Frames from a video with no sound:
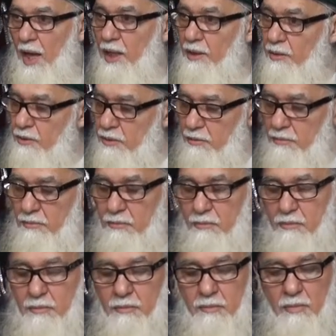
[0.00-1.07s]
And
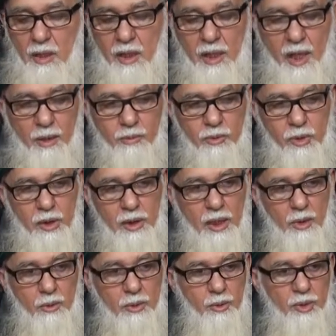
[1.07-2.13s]

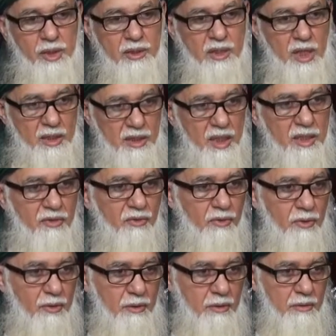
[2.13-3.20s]
alhamdulillah, we were
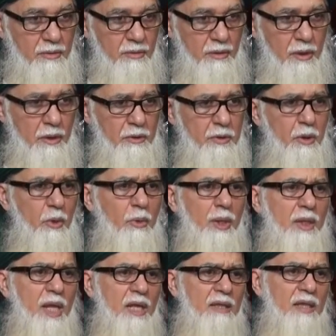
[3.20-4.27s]
successful. No
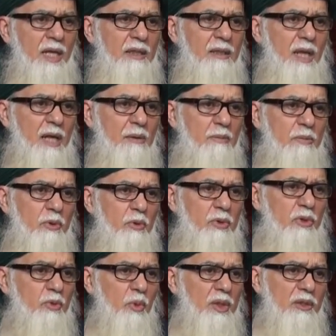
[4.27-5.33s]
one at that time
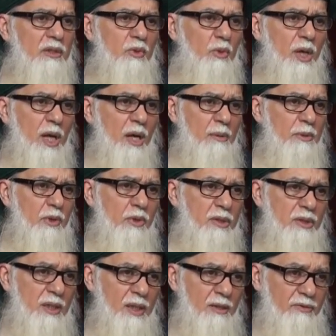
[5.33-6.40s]
knows what is Wahhabi or
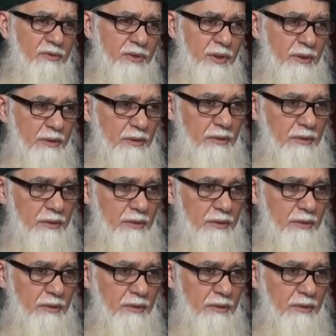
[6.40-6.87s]
Salafi.